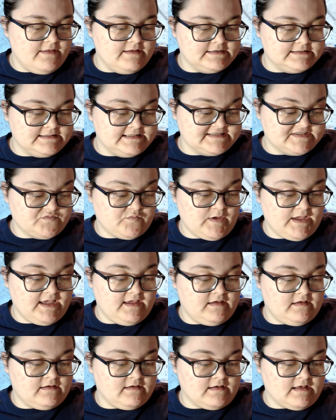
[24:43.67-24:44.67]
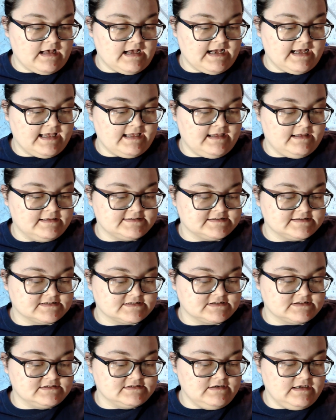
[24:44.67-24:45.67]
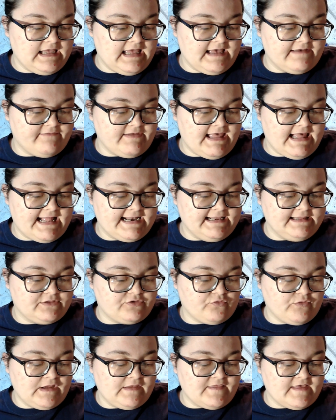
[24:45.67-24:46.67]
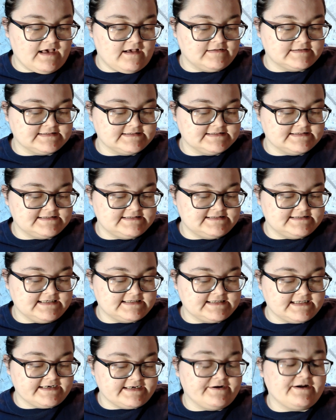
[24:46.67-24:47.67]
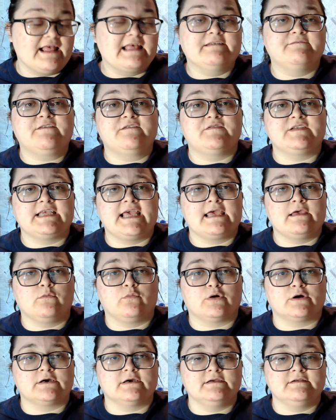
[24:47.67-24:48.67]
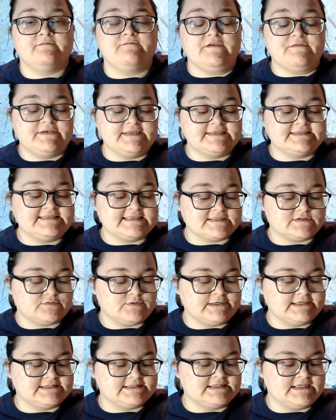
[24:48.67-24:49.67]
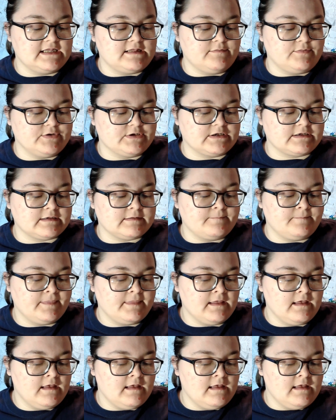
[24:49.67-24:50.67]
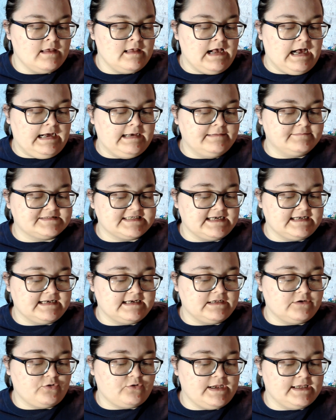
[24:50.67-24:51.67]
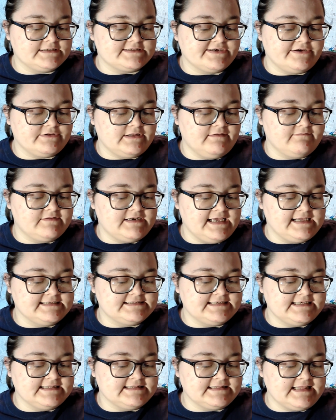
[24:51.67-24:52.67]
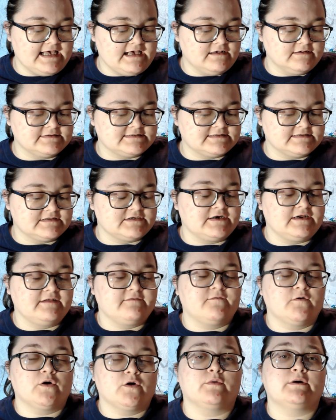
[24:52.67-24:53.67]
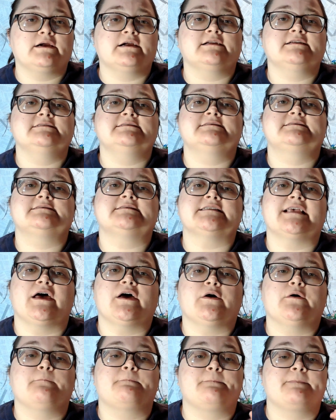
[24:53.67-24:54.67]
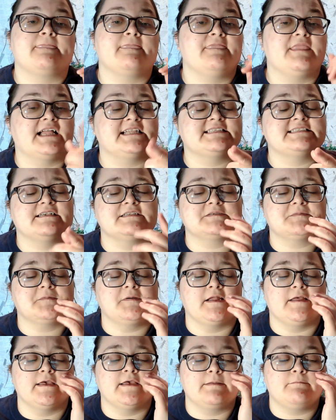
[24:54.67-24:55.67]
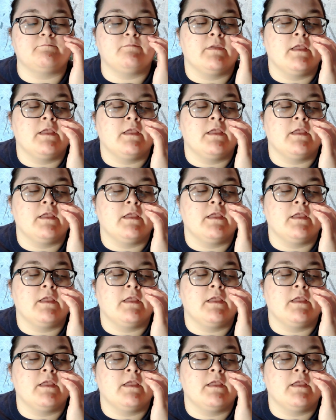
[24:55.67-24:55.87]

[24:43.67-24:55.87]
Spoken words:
this week, I have added 3,656 words to the book. I'm sitting at a grand total of 19,034 words, so that sounds pretty good.